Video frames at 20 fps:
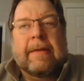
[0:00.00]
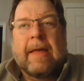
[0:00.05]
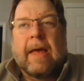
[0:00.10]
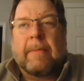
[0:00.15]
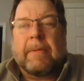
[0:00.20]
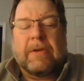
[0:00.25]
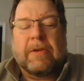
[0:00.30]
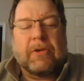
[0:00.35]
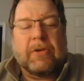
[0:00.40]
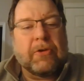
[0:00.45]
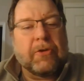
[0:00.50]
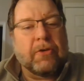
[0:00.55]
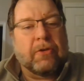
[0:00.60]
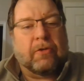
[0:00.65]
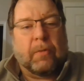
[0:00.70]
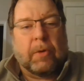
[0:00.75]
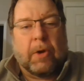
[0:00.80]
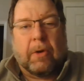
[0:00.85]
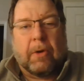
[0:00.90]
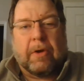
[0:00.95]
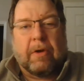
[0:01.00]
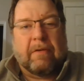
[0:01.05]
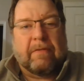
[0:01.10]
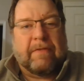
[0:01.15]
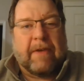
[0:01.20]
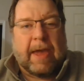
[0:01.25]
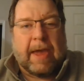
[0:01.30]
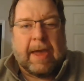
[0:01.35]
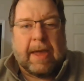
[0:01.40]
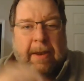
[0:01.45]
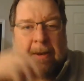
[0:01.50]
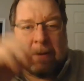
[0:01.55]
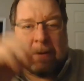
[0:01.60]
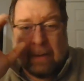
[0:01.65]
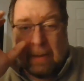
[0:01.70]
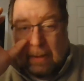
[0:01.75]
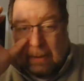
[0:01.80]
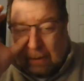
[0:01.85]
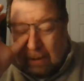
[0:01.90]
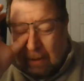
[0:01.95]
I'm a huge Wilco fan.
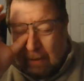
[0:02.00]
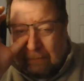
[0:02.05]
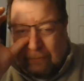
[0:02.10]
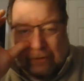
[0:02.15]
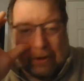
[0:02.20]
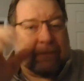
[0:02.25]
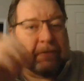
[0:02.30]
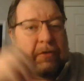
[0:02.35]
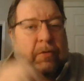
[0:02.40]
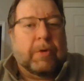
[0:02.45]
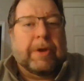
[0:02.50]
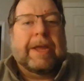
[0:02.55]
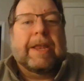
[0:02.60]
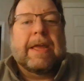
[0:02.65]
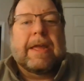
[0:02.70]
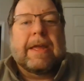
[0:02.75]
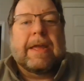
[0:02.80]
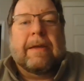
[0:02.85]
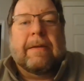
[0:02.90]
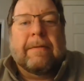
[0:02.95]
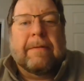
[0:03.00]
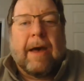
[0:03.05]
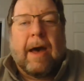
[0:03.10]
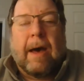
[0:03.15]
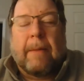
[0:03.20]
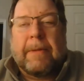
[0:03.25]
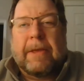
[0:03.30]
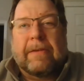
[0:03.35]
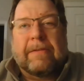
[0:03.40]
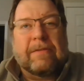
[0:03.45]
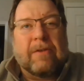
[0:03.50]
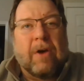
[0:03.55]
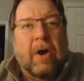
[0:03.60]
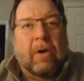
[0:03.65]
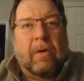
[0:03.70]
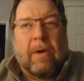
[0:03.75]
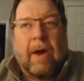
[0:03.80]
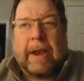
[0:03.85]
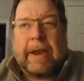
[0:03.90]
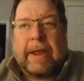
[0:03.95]
Love Jeff Tweedy, his
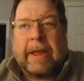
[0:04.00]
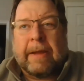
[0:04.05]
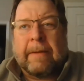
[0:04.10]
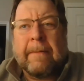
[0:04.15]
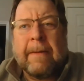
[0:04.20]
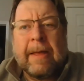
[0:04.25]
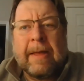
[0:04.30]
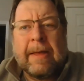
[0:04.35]
songwriting.